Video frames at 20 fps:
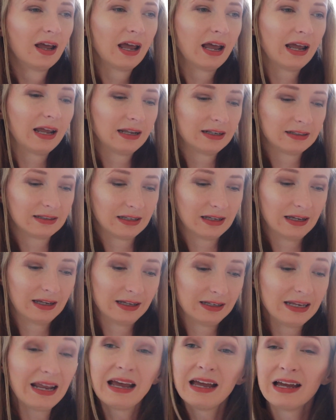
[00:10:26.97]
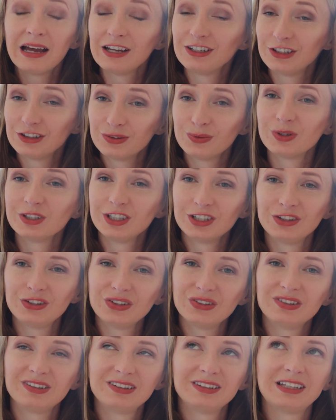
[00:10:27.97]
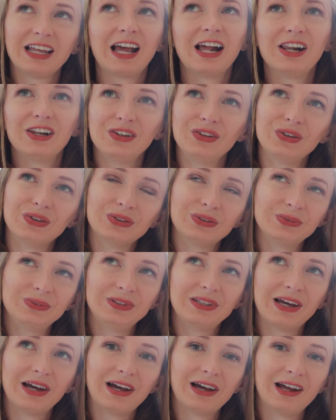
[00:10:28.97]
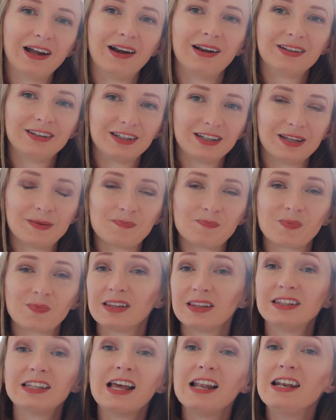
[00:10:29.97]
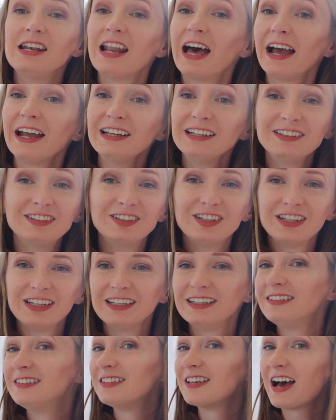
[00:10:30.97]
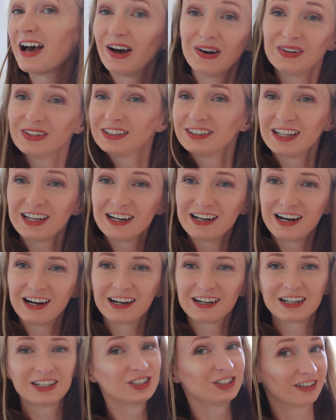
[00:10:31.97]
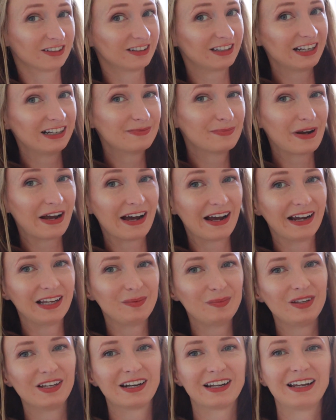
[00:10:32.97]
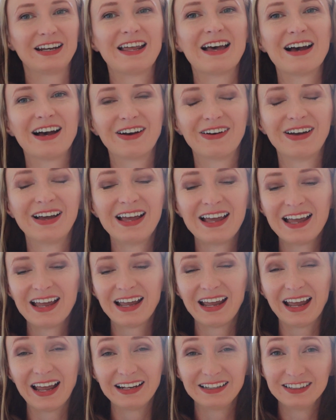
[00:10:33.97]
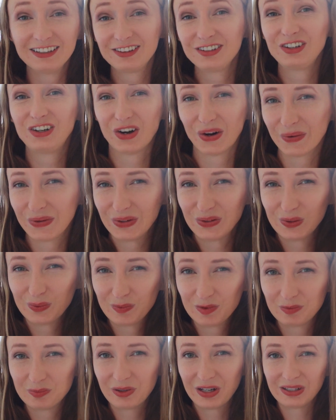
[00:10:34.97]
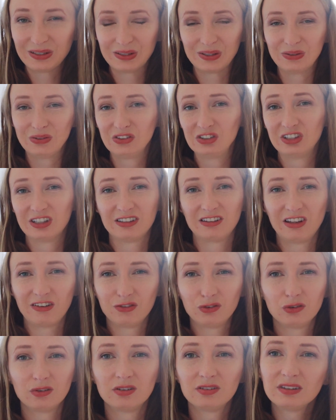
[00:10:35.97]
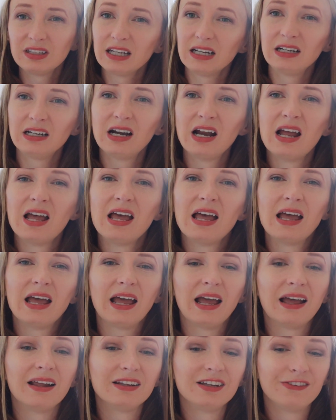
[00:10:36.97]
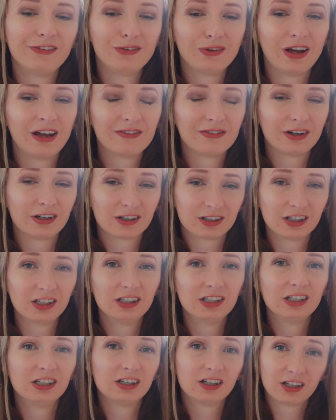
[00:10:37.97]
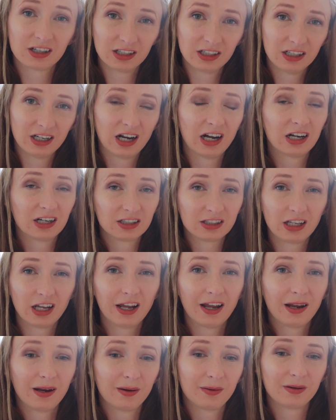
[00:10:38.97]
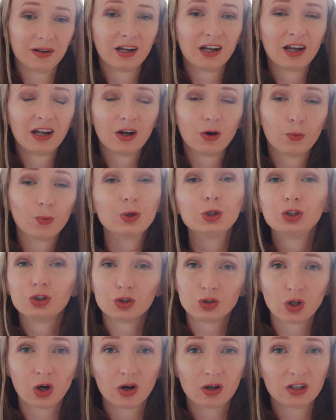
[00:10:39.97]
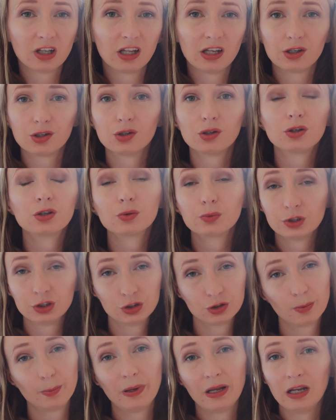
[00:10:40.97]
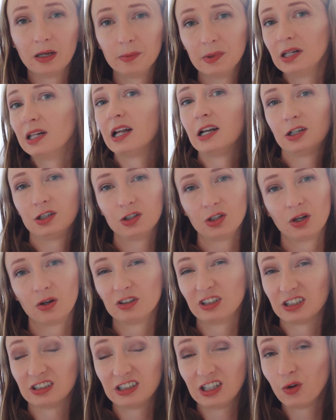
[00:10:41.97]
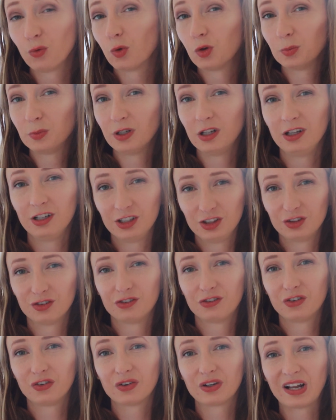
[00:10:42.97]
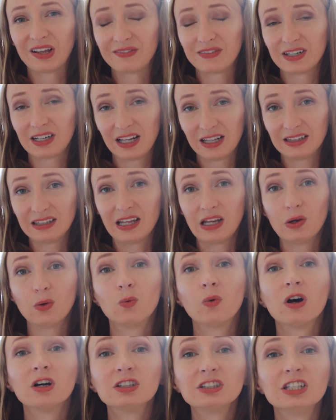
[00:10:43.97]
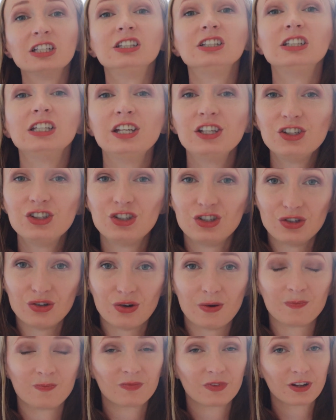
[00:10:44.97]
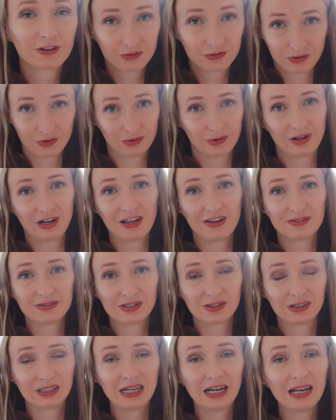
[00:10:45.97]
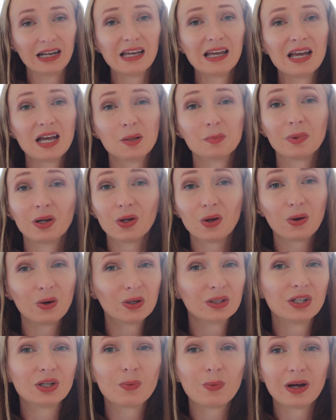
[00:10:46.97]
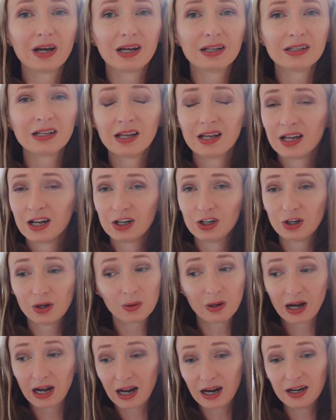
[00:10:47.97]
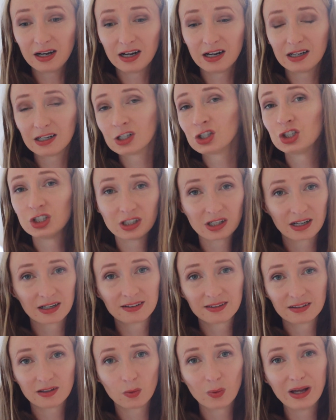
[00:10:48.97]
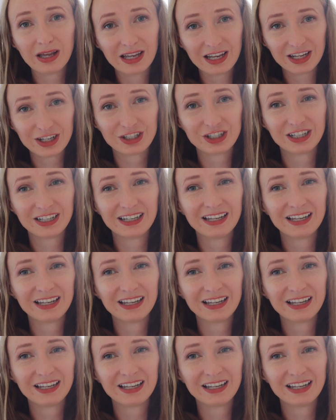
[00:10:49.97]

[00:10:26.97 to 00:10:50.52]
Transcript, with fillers: And yeah, I just wanted to tell you that the light is out there, just like behind me right now, and it's going to be better. You just have to stick. And if you have a really hard day with your toddler or with your baby, like know that they won't be little forever and they won't need you forever, okay? My older one, go hug her, she runs away.